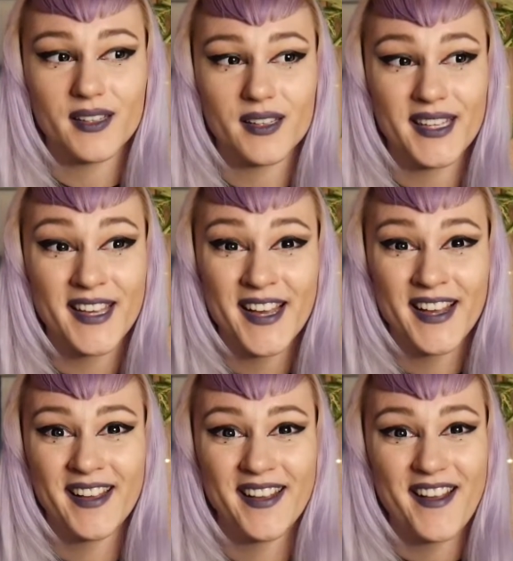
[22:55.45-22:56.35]
yeah,
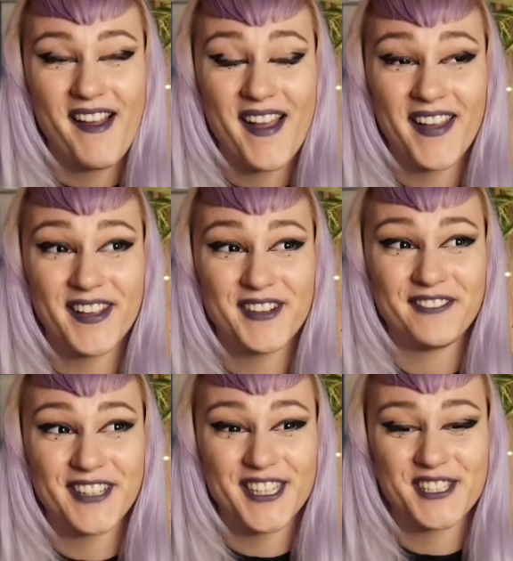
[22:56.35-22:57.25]
I
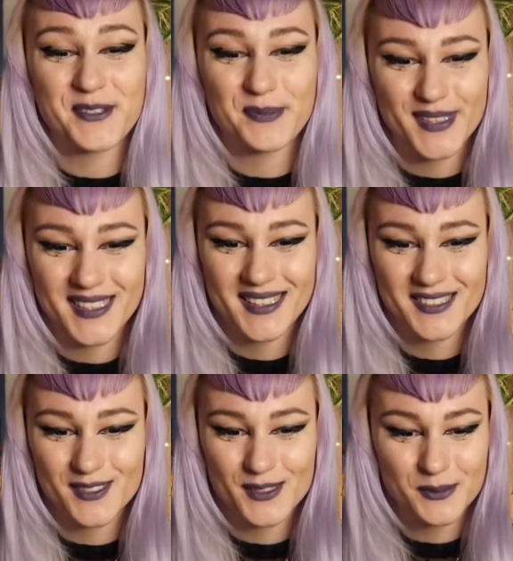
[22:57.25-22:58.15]
reached
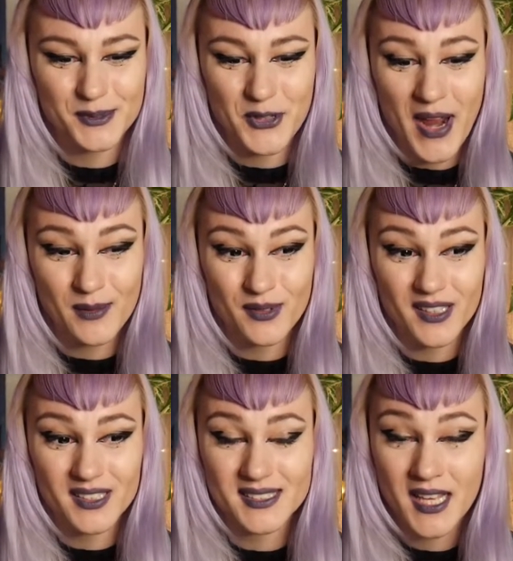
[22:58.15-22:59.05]
100
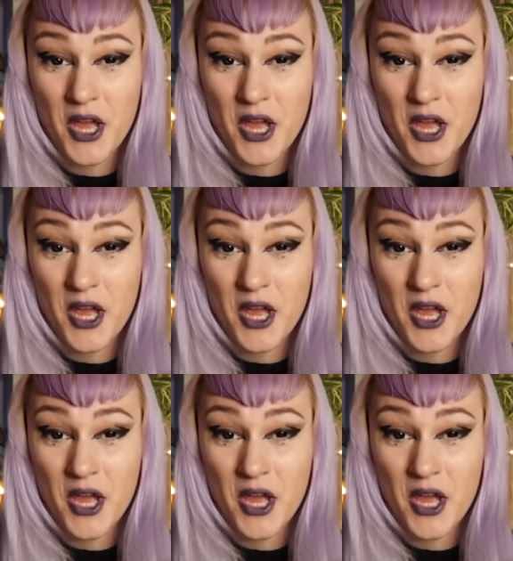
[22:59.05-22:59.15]
subscribers